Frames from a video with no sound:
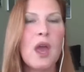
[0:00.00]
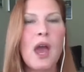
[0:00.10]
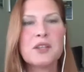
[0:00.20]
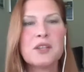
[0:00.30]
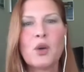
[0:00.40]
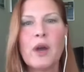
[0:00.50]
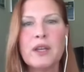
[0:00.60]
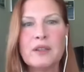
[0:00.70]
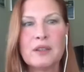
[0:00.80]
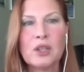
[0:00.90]
And so I
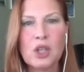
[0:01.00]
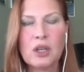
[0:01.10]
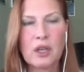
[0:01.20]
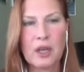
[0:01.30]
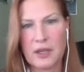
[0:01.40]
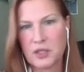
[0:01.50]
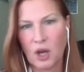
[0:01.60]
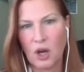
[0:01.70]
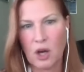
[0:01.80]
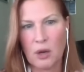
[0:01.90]
didn't look at
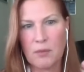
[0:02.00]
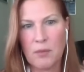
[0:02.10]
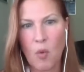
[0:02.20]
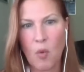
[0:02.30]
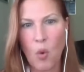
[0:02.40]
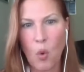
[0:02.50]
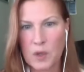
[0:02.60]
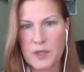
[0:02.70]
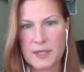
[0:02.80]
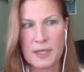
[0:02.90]
Tom or
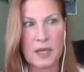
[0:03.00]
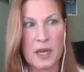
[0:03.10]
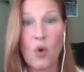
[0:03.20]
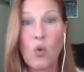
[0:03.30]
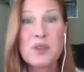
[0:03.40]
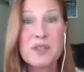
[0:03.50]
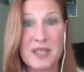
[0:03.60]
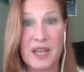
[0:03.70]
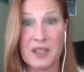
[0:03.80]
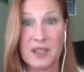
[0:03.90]
Sydney or
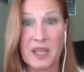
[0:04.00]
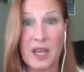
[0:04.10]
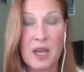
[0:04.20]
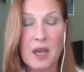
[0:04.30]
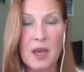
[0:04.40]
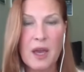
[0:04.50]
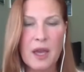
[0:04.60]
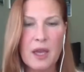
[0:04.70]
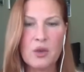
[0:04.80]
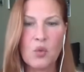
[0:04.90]
Stanley
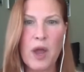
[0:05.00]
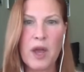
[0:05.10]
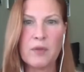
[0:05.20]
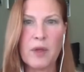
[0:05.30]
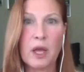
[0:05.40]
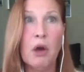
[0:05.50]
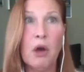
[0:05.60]
in the way of like,